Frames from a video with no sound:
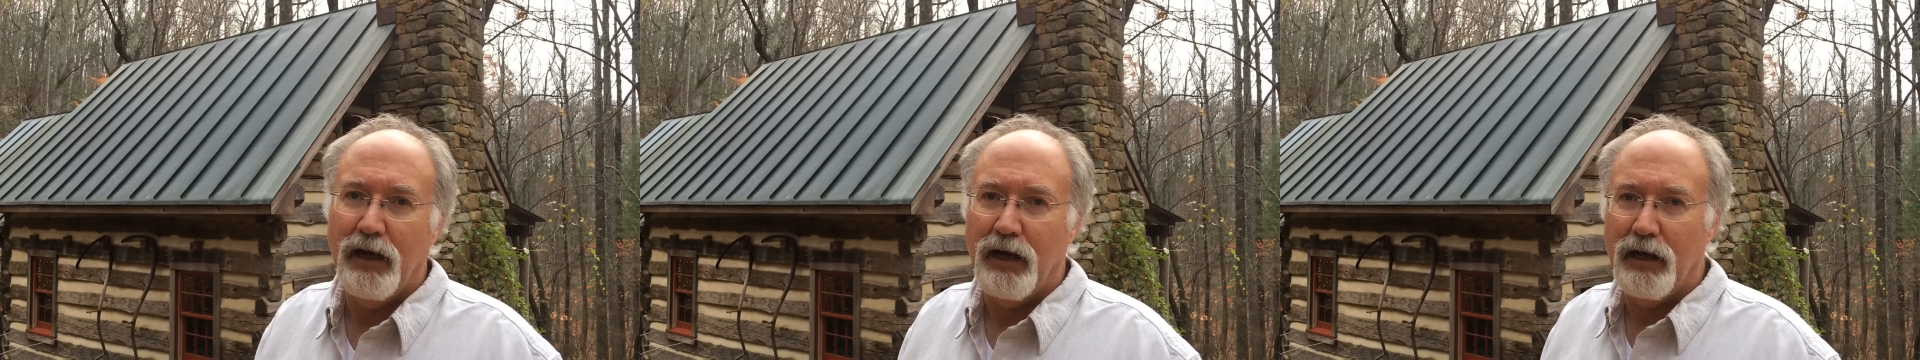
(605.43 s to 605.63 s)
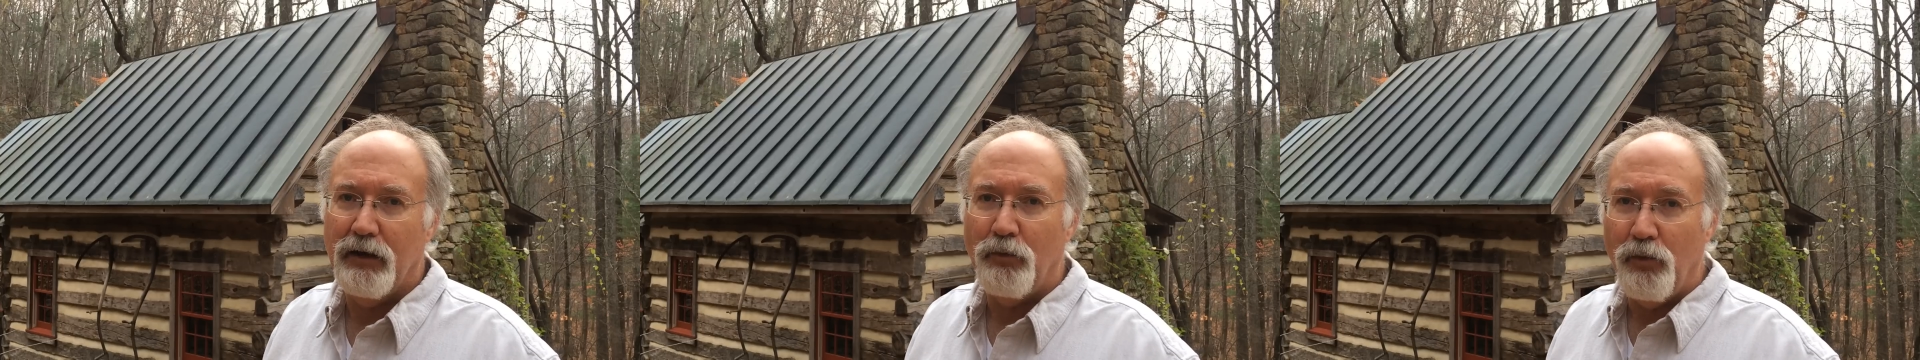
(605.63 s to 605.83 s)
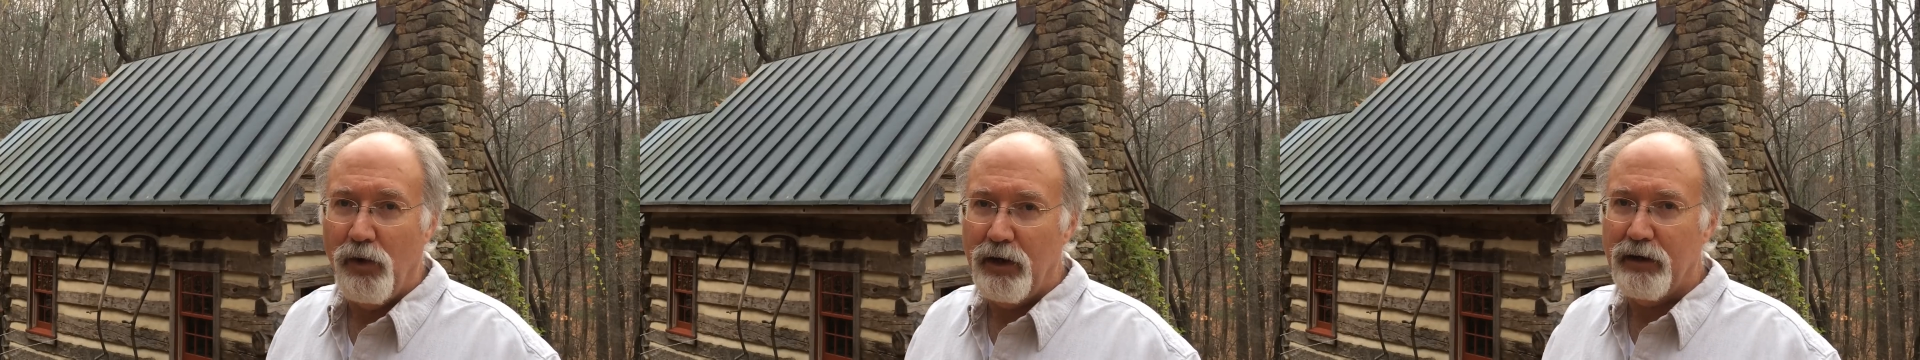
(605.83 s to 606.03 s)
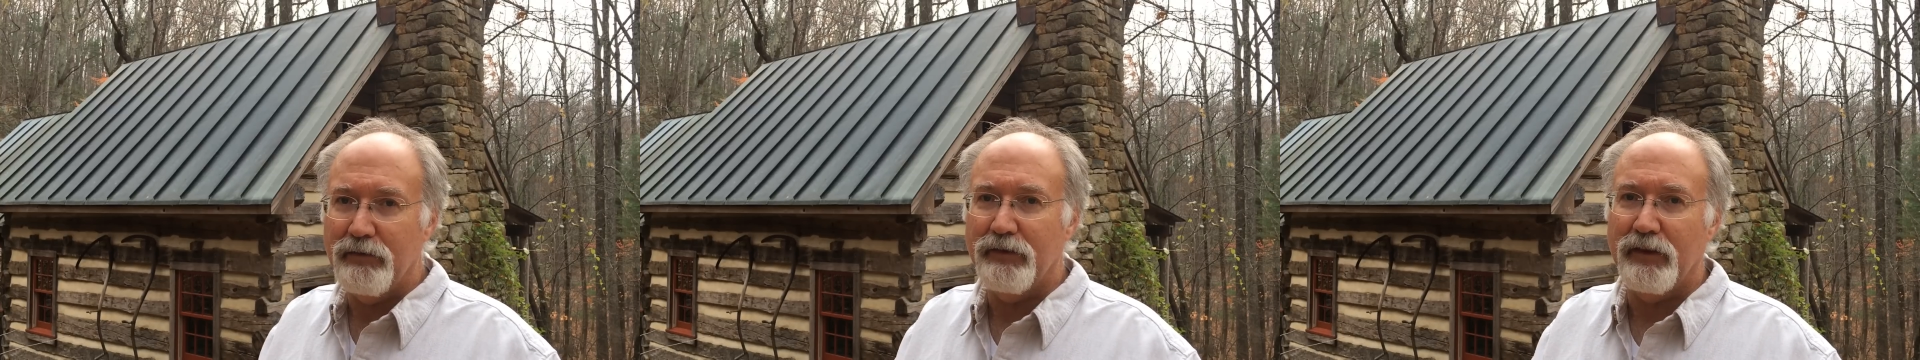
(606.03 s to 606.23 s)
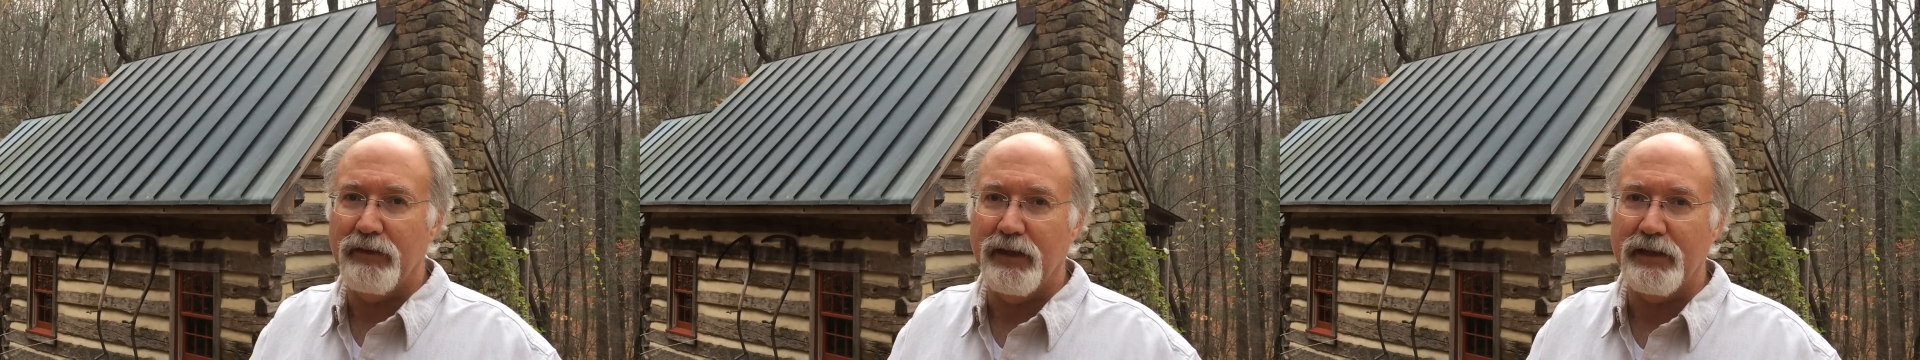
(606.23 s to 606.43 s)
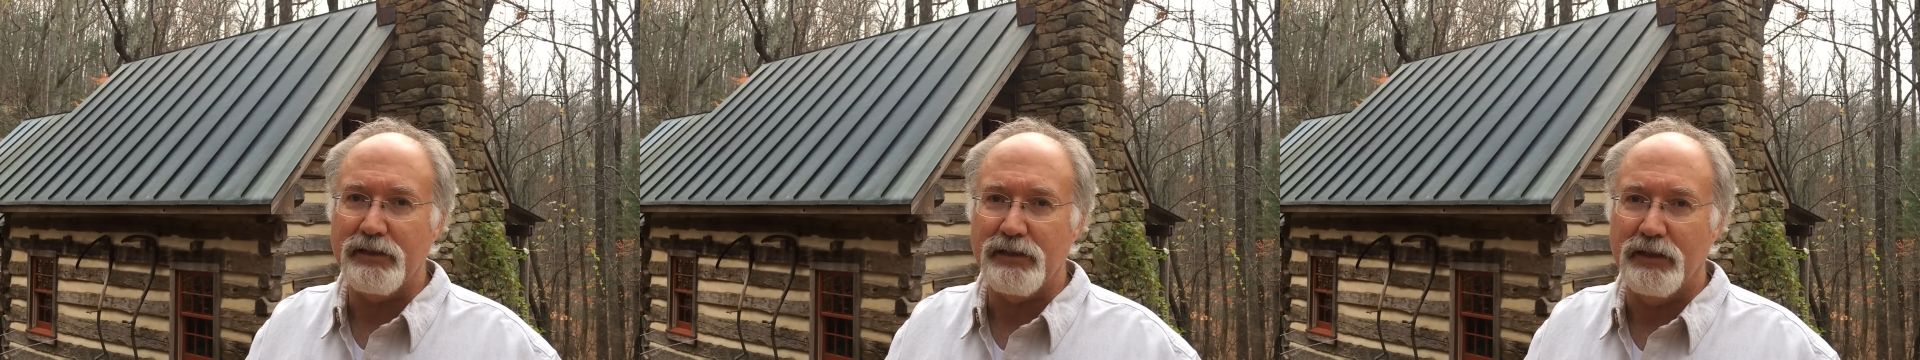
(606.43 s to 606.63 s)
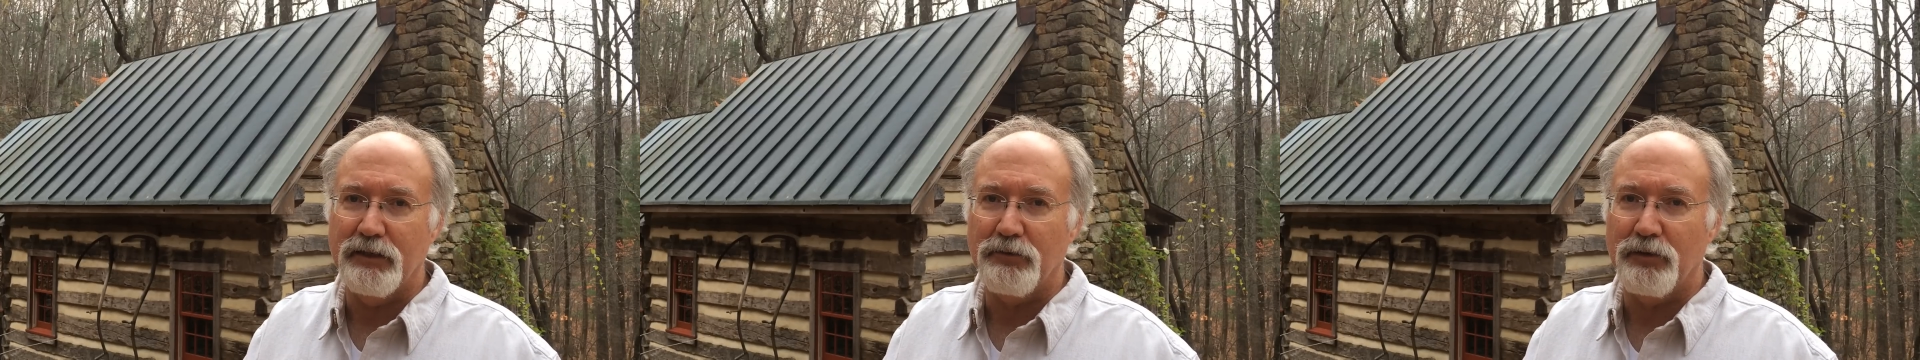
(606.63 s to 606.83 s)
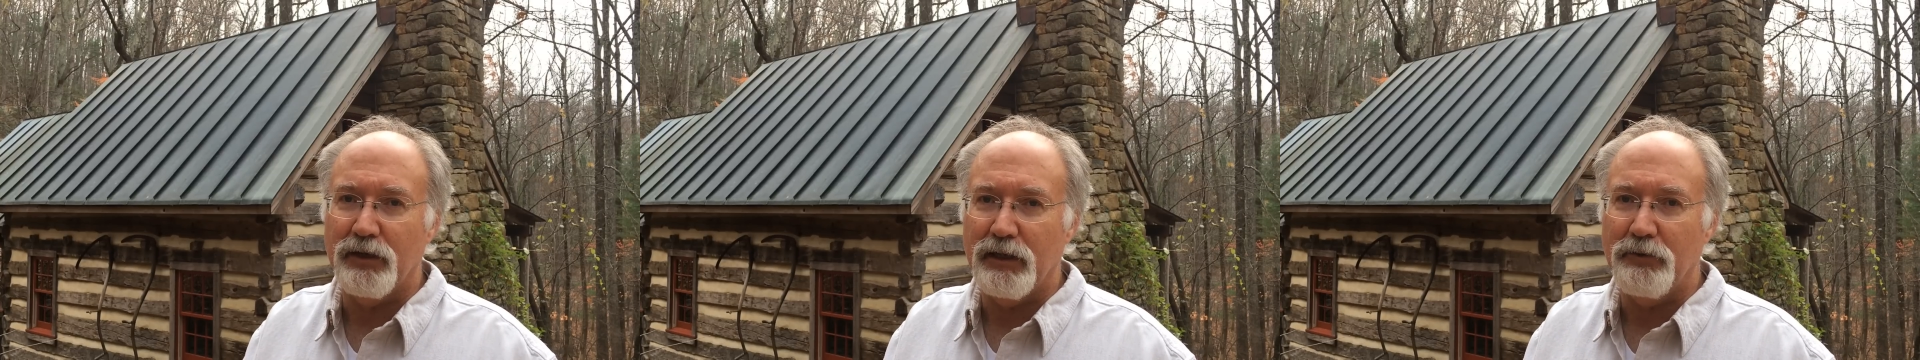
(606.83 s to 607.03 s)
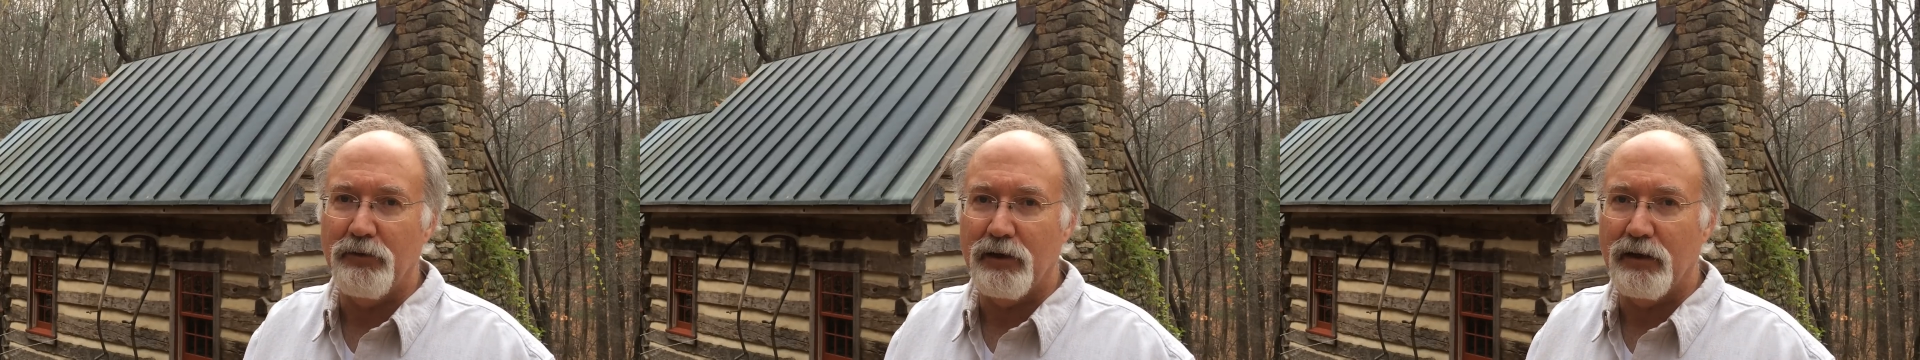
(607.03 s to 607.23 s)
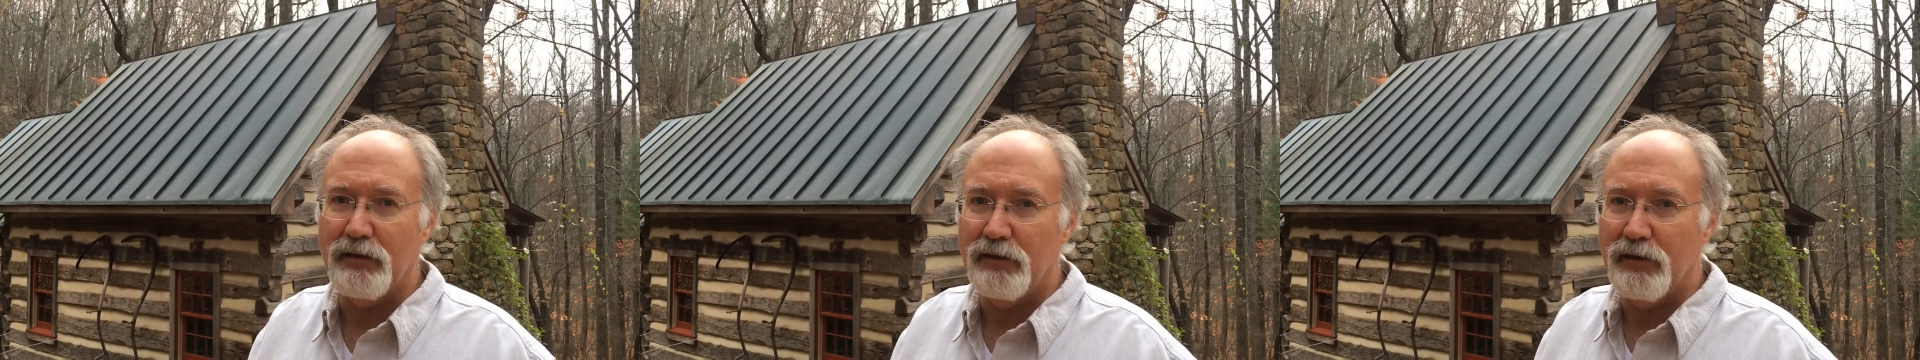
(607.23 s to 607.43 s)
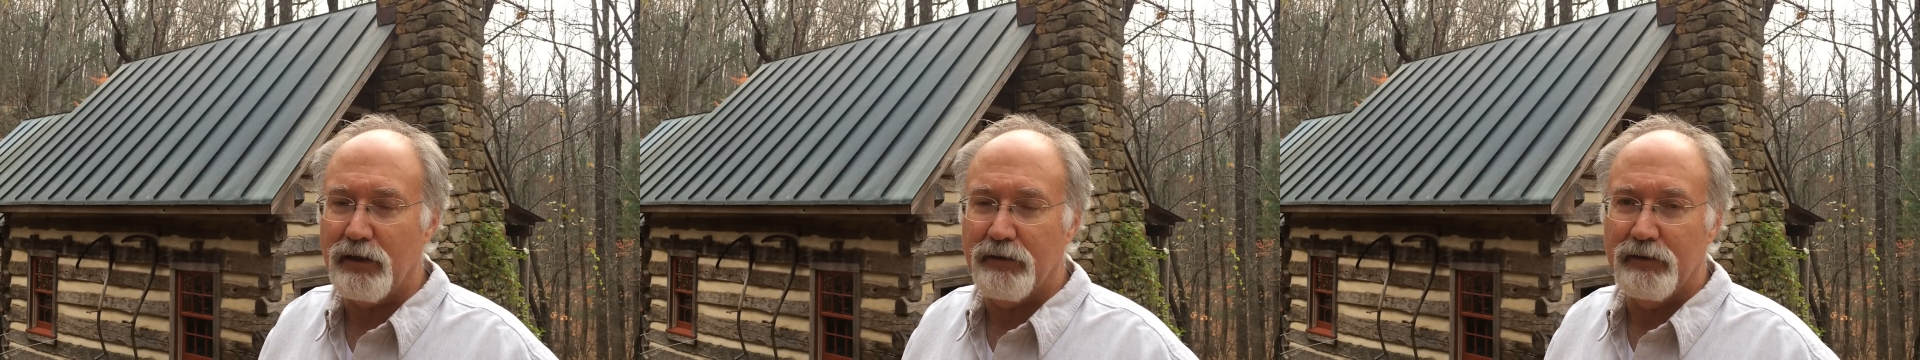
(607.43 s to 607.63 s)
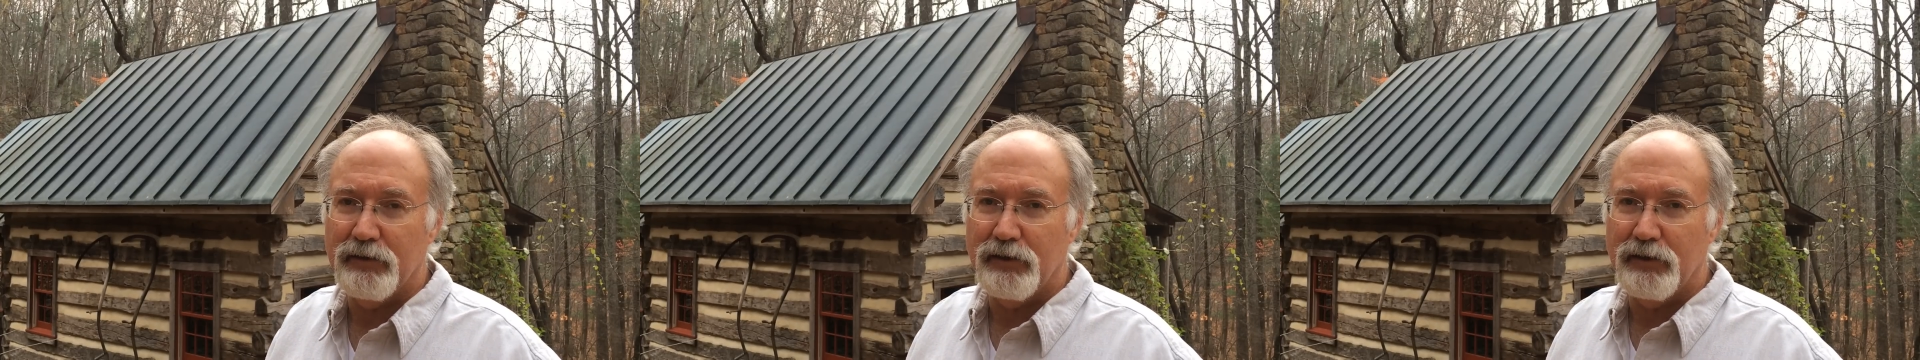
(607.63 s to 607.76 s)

One of the things that you really want to